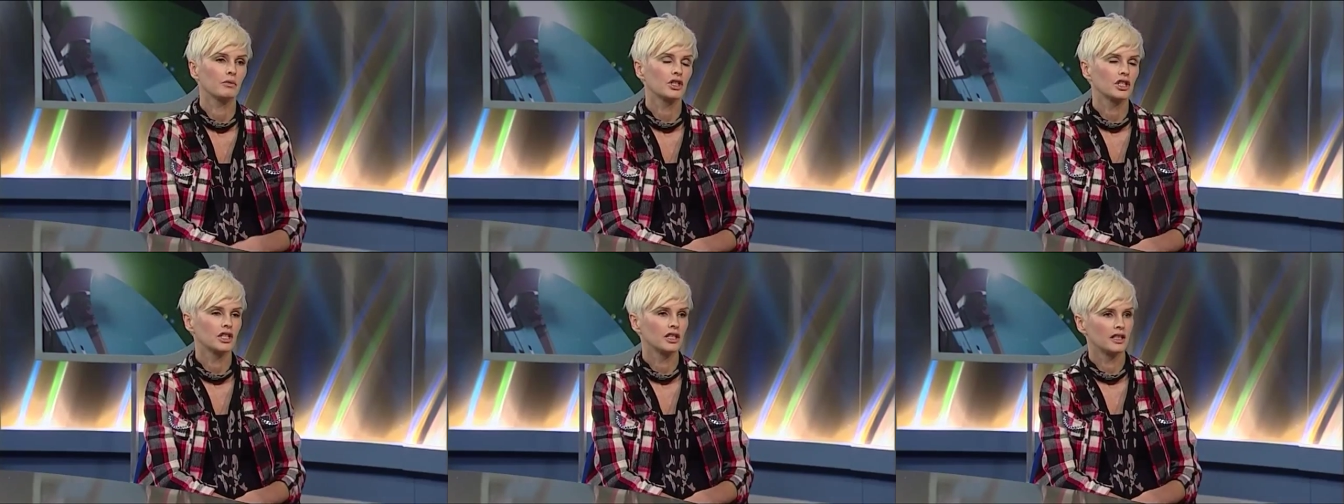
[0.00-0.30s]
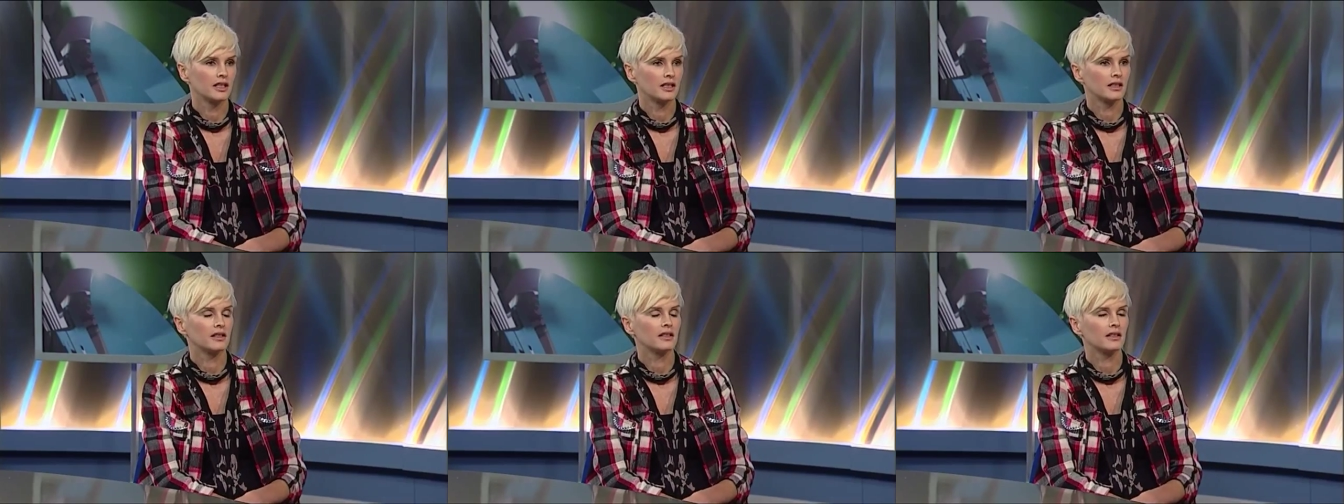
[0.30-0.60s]
but she
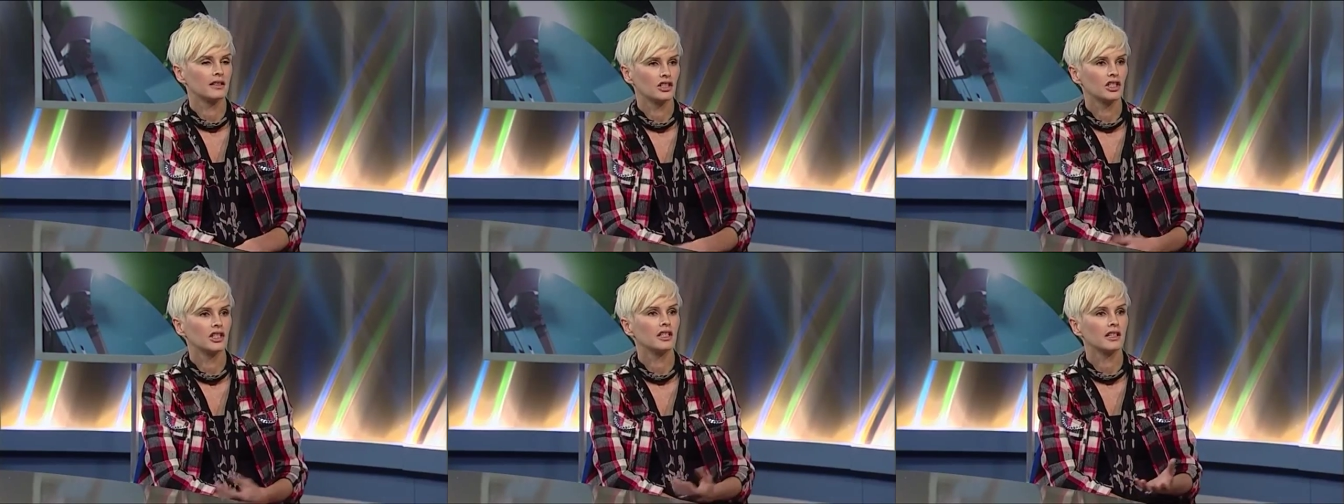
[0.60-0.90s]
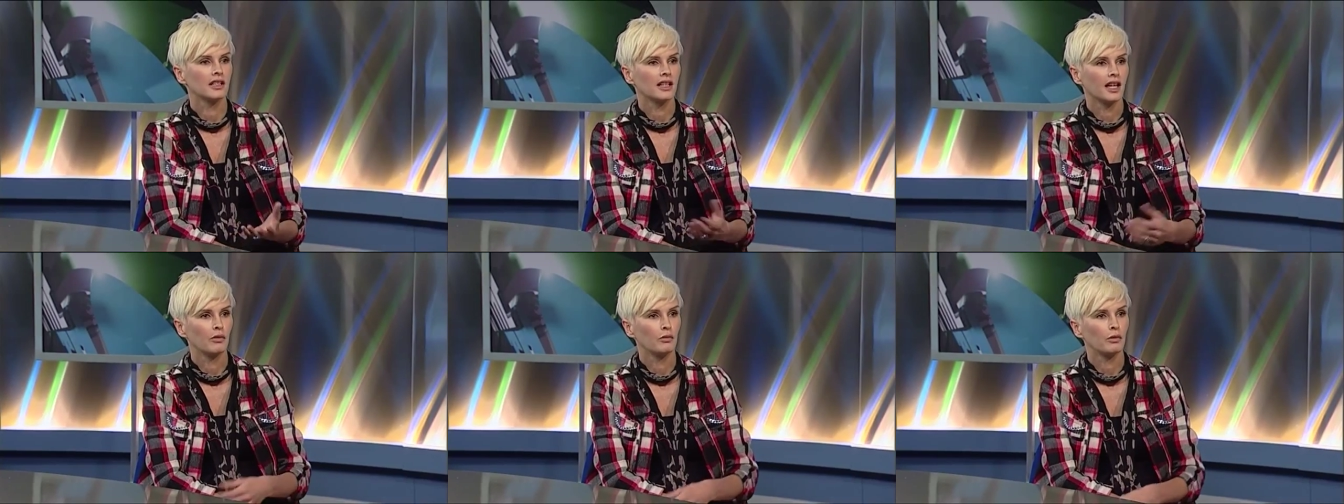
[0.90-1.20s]
just she
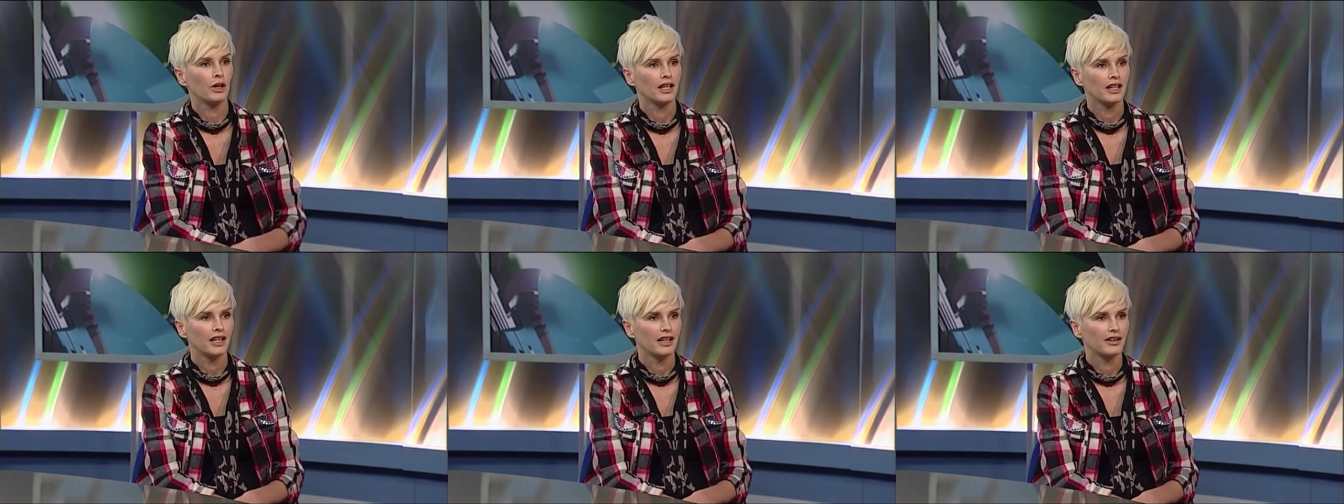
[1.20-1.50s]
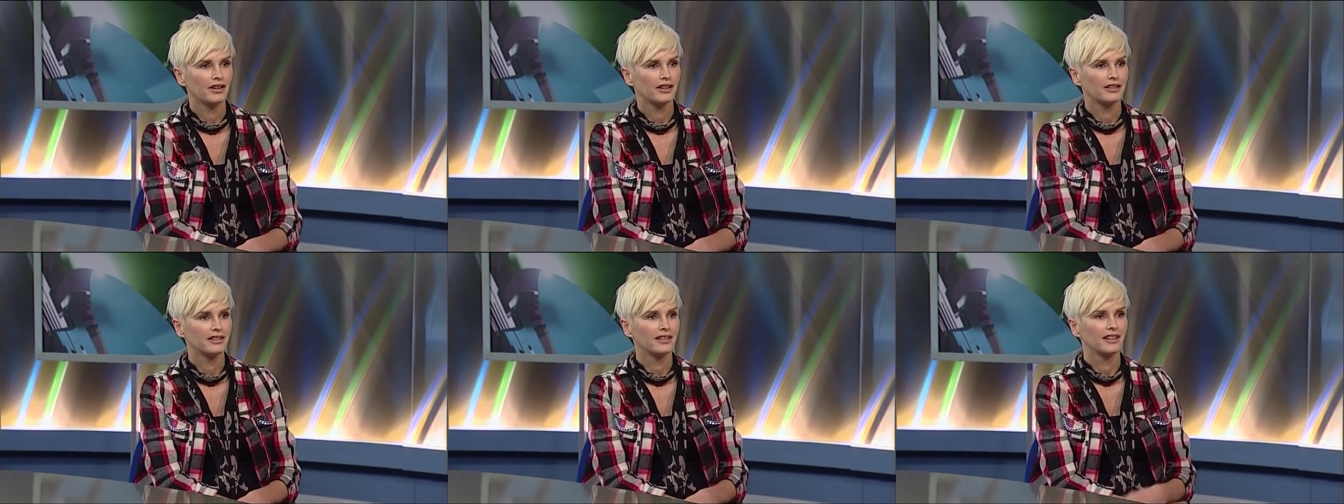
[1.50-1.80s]
did come back
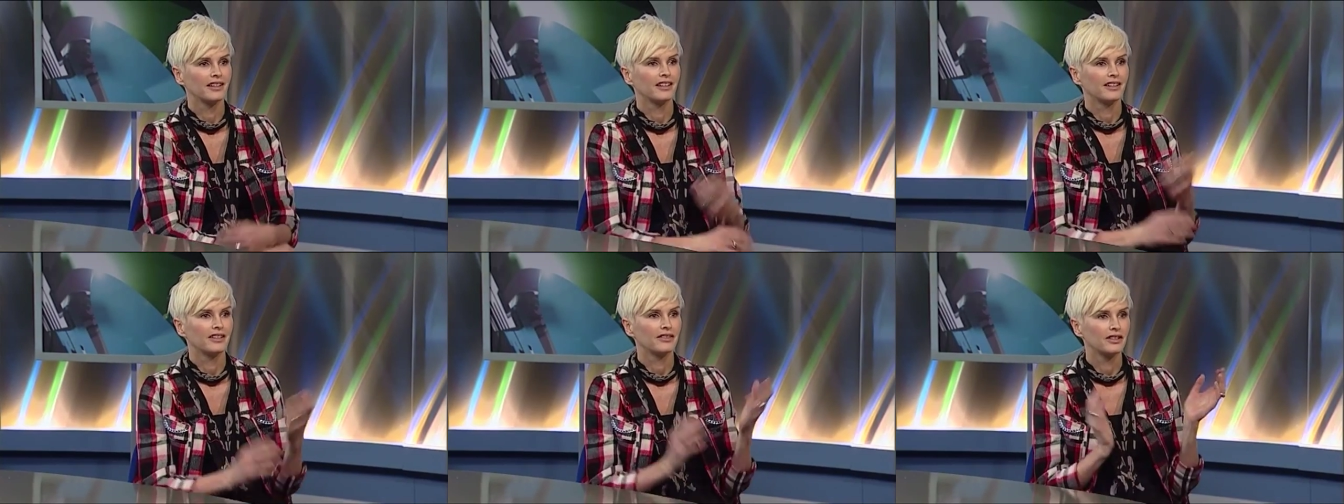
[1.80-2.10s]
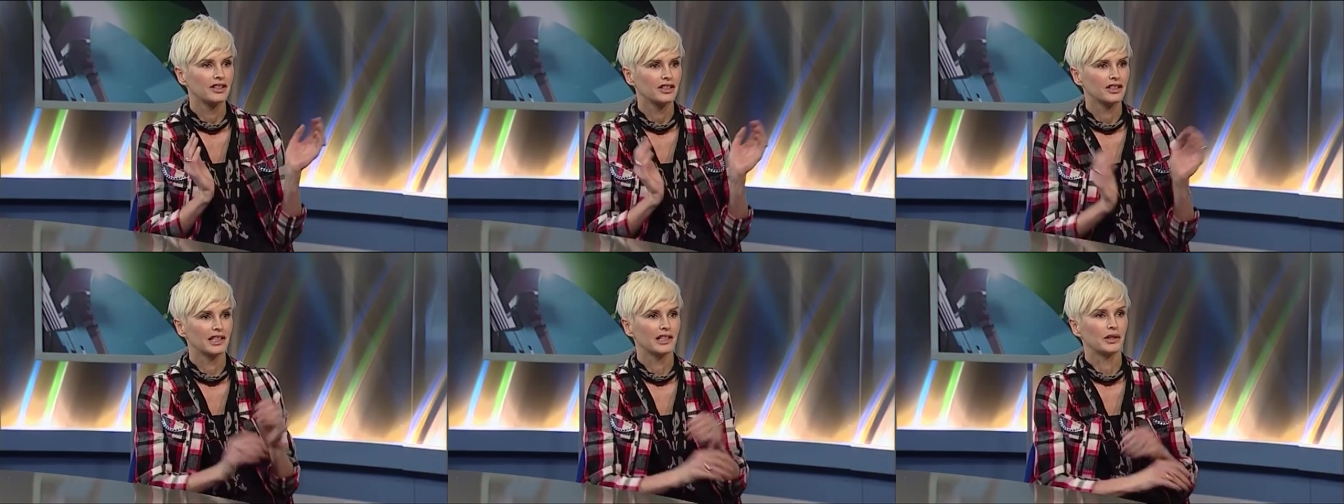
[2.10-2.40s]
here and
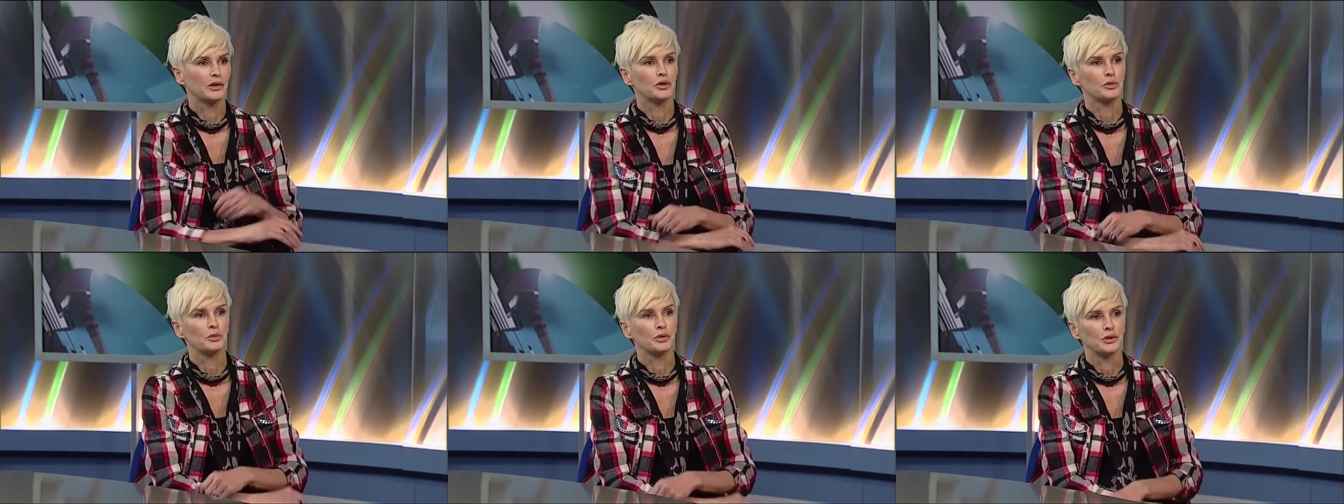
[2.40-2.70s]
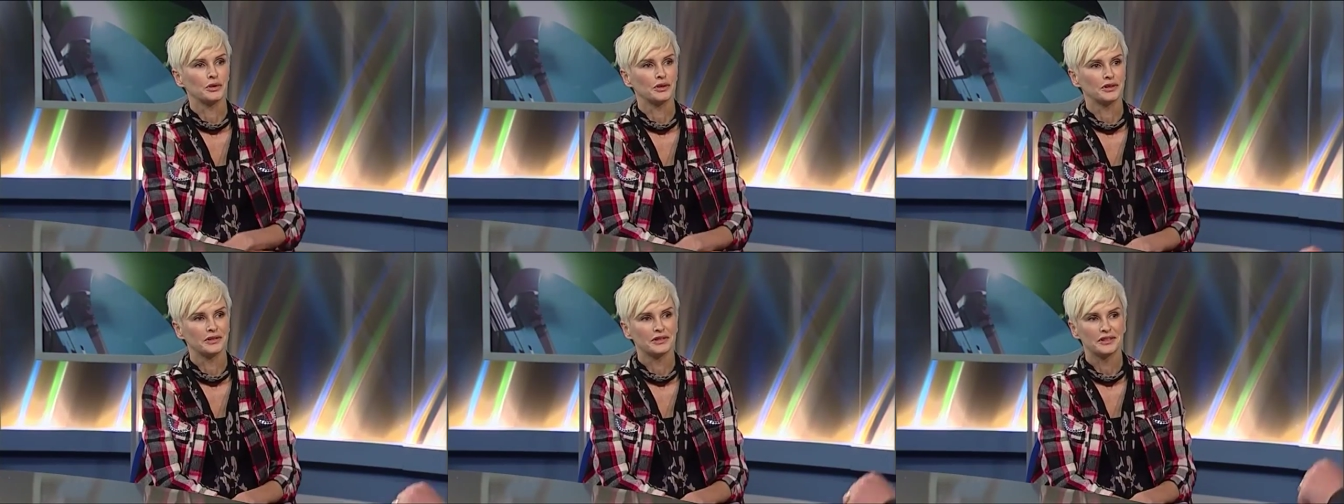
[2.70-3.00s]
eventually I was
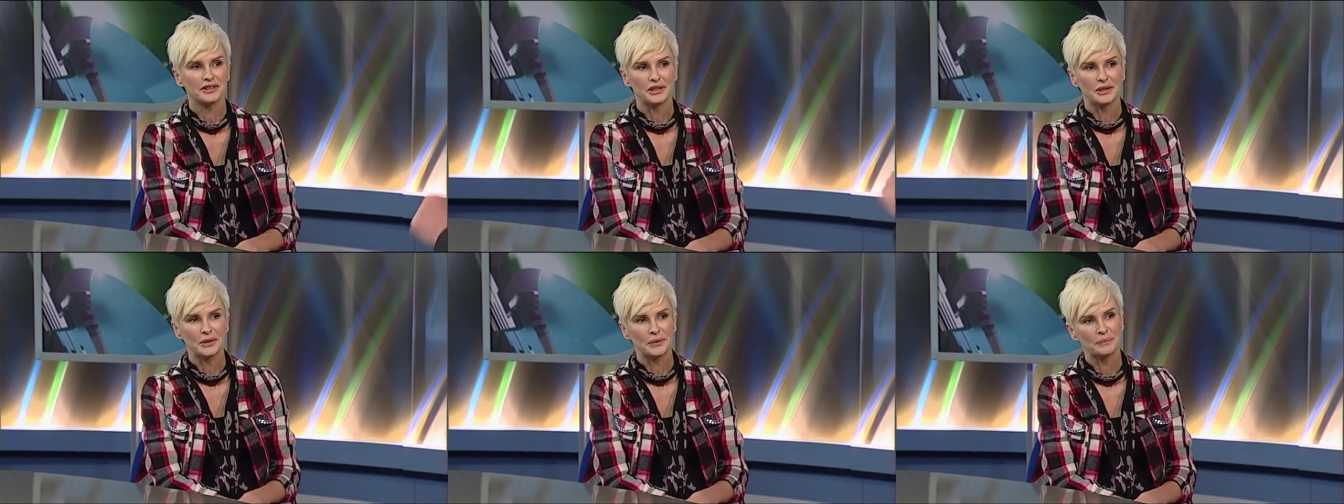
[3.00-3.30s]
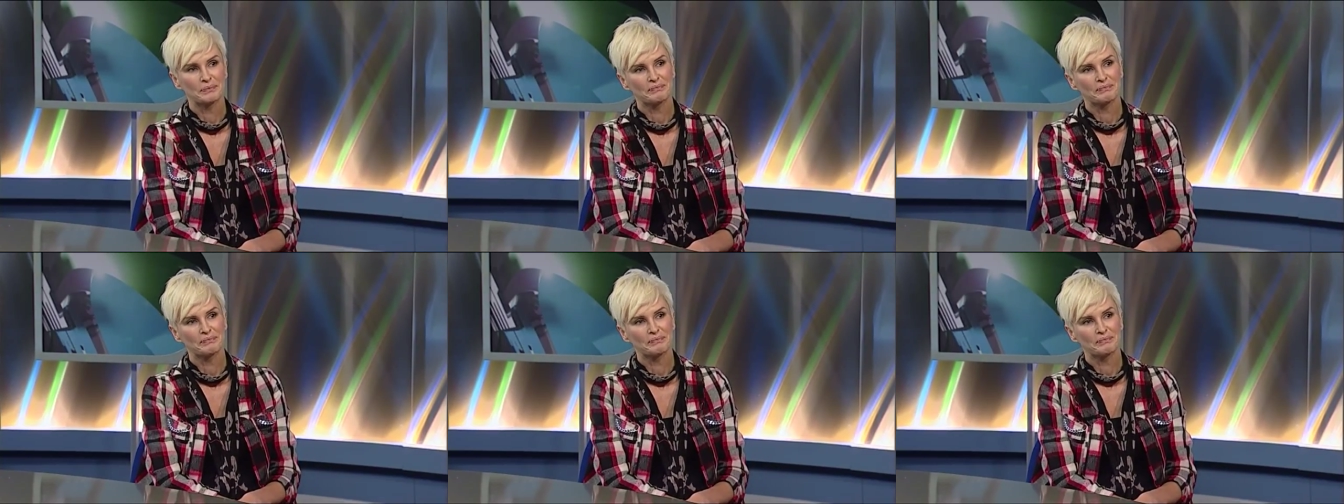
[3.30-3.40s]
born. So